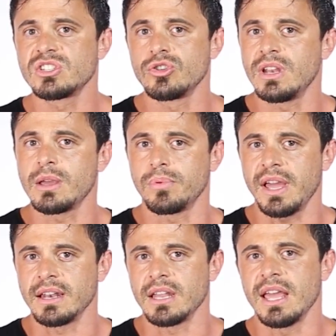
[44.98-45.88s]
of this unique
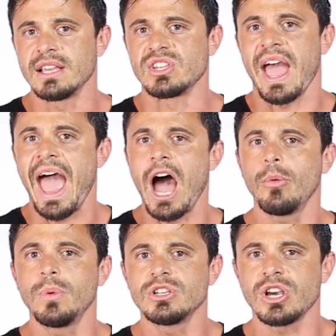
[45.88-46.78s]
blend is to
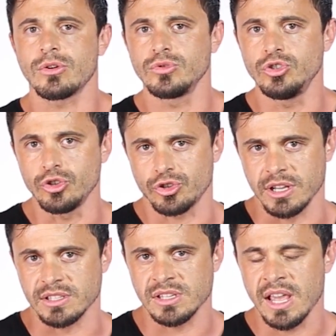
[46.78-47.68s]
help shuttle
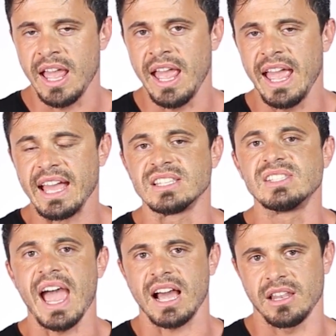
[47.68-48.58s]
nutrients
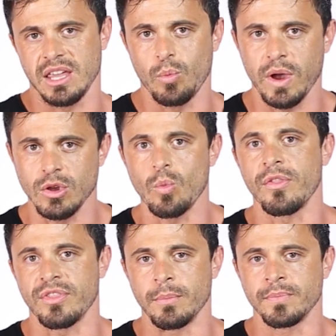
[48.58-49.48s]
exactly where you
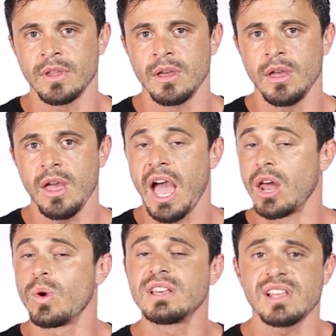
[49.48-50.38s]
want them.
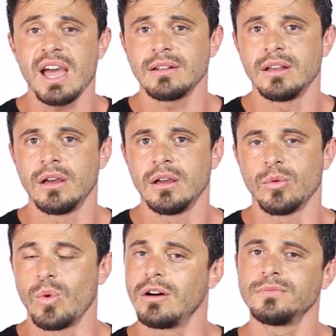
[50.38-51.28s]
And where's that?
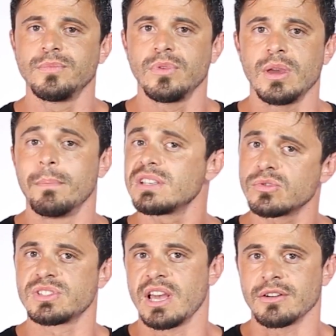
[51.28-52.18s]
Well, your
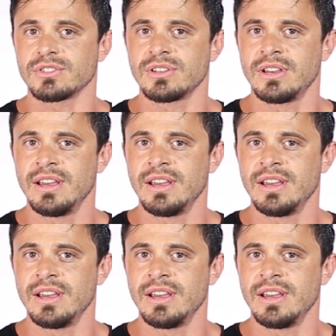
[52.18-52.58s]
muscle cells.